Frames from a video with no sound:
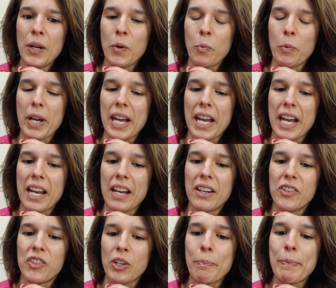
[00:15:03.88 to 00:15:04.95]
we're
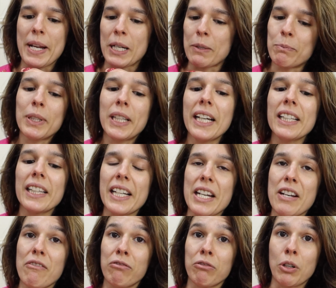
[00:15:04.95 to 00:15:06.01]
jumping
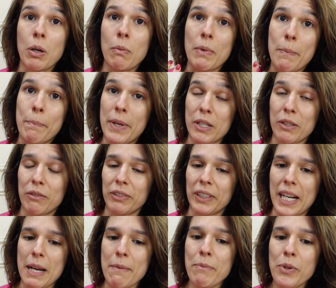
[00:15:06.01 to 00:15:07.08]
completely from a metal
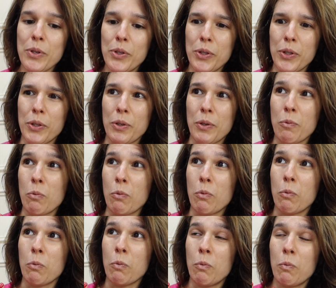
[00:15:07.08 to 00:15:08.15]
frame to
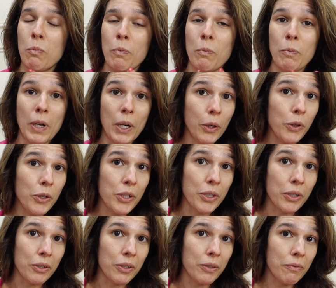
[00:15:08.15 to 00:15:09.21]
a
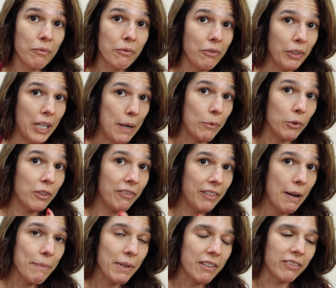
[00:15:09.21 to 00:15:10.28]
cushioned frame or a
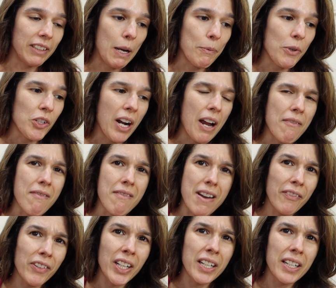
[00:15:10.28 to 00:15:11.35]
fabric frame, which I have
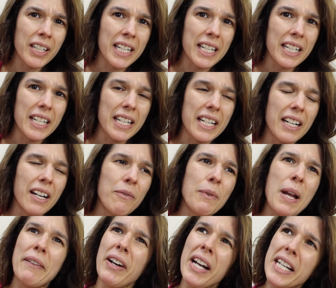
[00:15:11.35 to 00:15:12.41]
never...
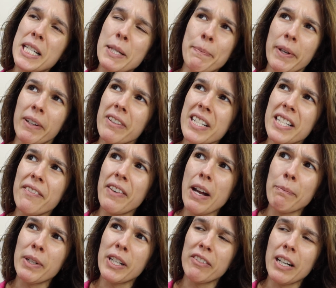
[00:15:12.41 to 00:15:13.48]
Have I experienced a
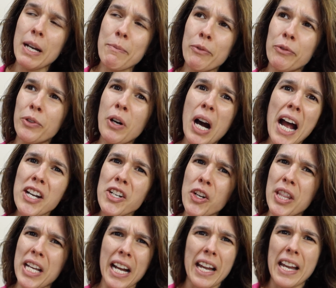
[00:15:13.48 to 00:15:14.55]
fabric frame before? I don't
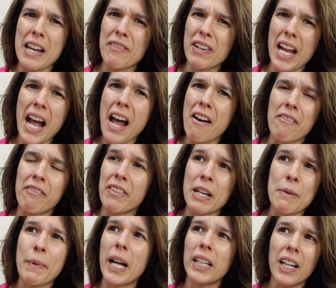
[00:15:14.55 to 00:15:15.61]
think I even have
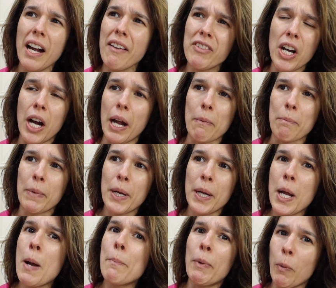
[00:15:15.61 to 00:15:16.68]
in my lifetime.
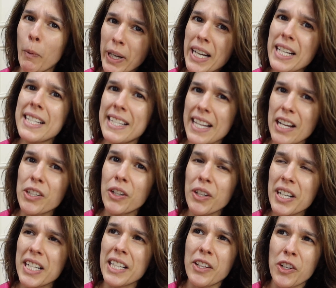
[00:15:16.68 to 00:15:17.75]
But when I sat on
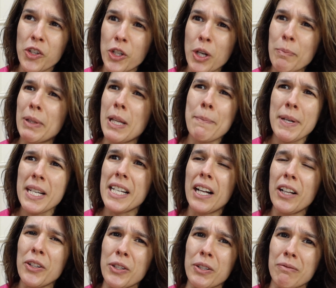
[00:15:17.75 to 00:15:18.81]
it in the shop, let me
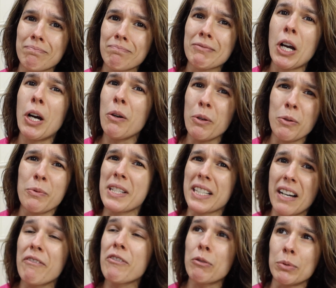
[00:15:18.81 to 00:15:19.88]
tell you, oh, it was
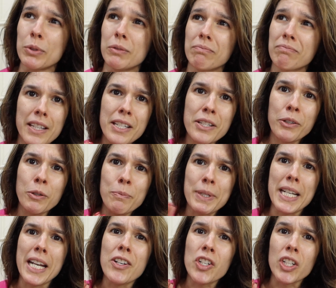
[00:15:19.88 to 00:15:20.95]
comfortable. This could
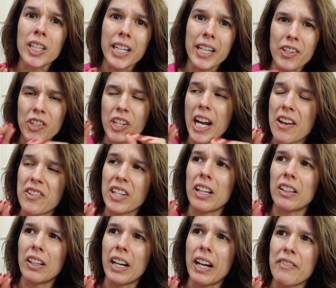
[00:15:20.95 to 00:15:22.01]
potentially change our
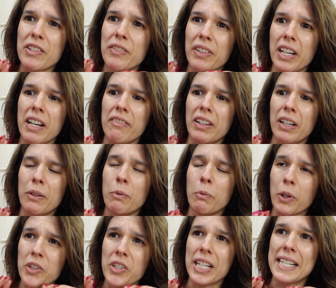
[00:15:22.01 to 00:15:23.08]
lives forever,
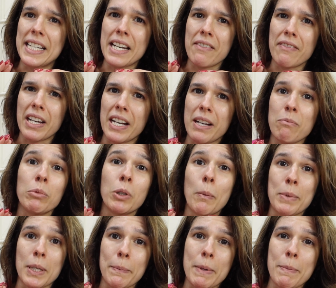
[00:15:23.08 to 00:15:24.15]
watching TV
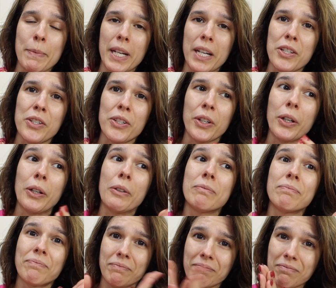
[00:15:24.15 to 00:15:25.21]
propped up in bed. So
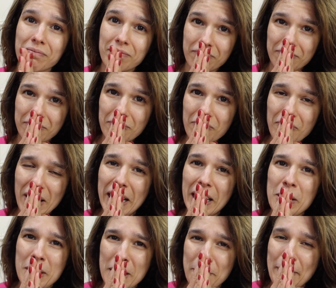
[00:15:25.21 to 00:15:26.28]

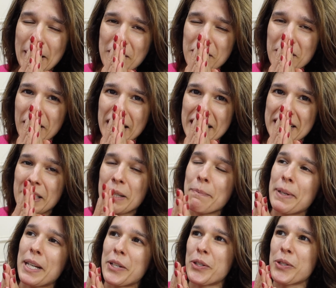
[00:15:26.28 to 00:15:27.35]
it's much nicer
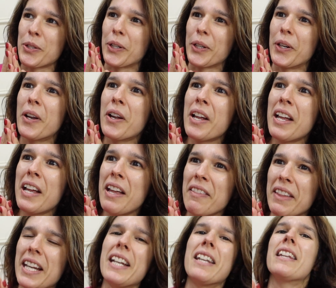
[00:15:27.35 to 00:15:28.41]
compared to
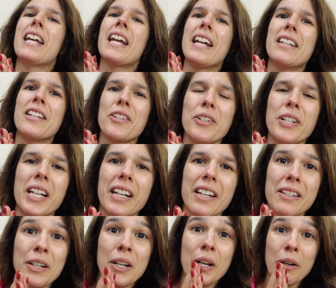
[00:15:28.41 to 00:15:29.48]
the hit in the head that you
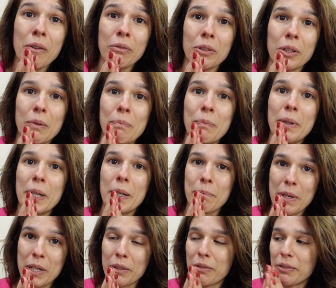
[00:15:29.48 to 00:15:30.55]
get from a
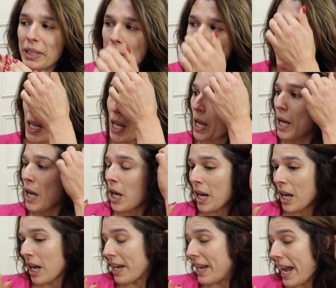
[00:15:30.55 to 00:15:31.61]
metal frame.
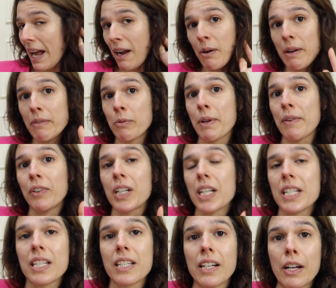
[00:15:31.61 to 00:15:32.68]
Now, however, we've got to
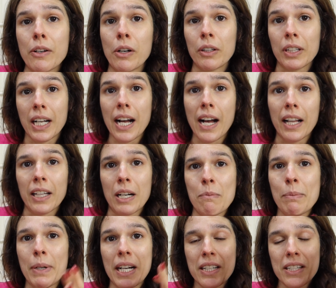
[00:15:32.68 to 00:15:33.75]
decide on colour,
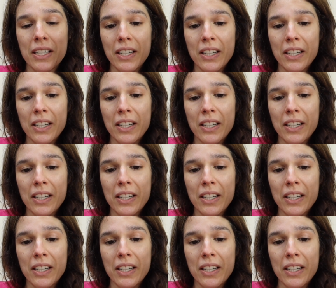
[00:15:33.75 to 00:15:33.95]
but